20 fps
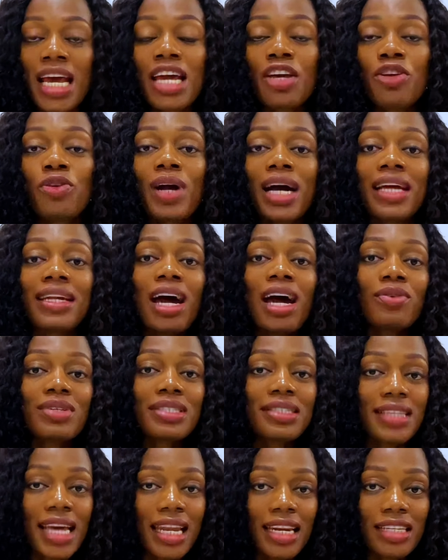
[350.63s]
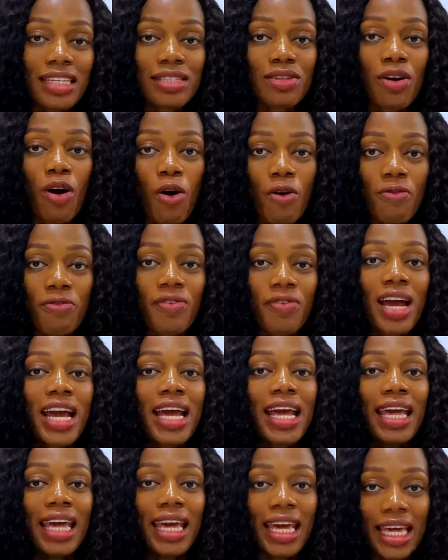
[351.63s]
You can now sell it off
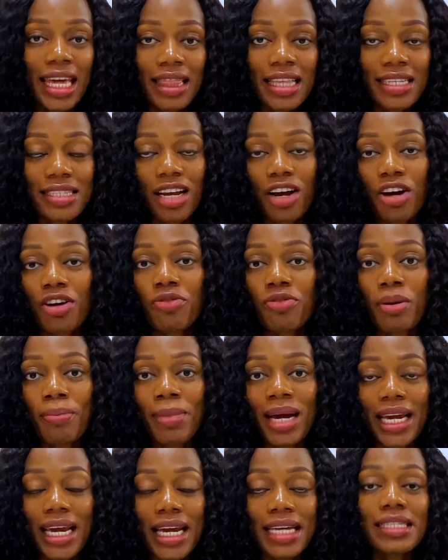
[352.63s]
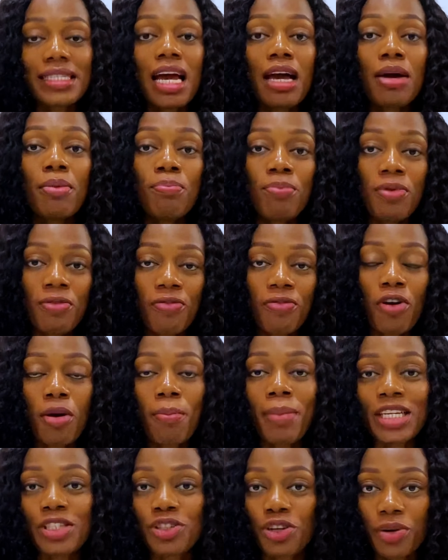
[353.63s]
in the secondary market before
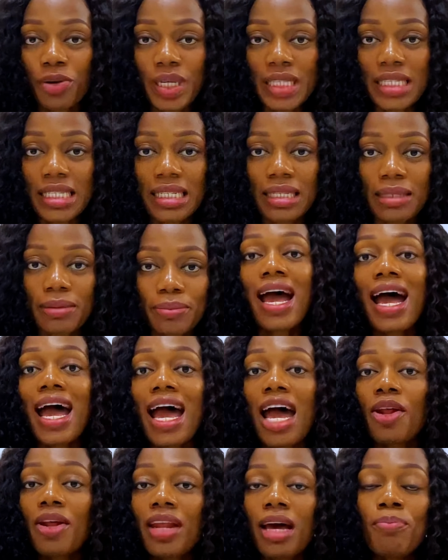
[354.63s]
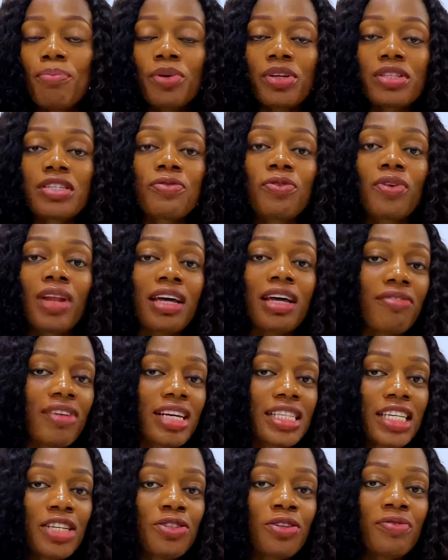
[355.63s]
maturity. Another beautiful
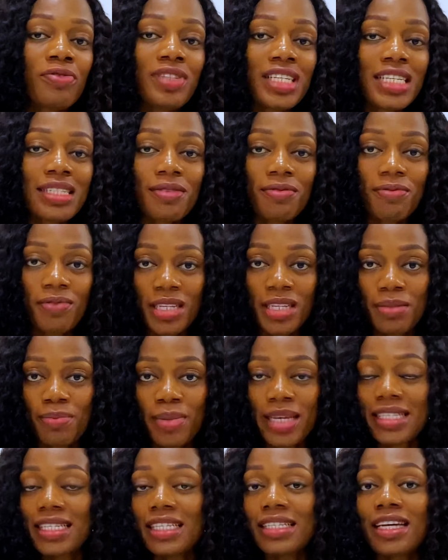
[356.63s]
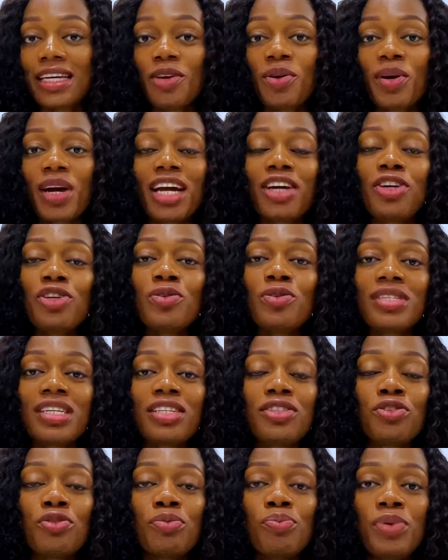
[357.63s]
advantage of these investments is that you can use it
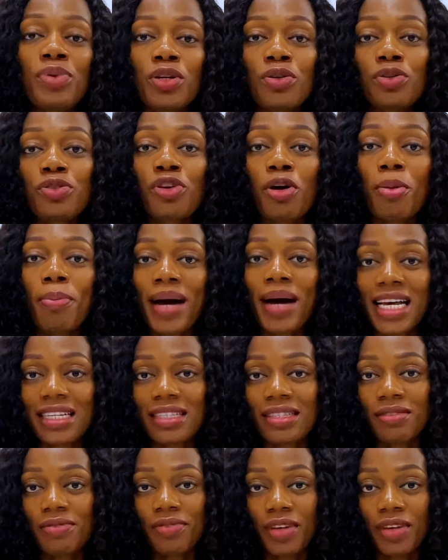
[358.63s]
to build your passive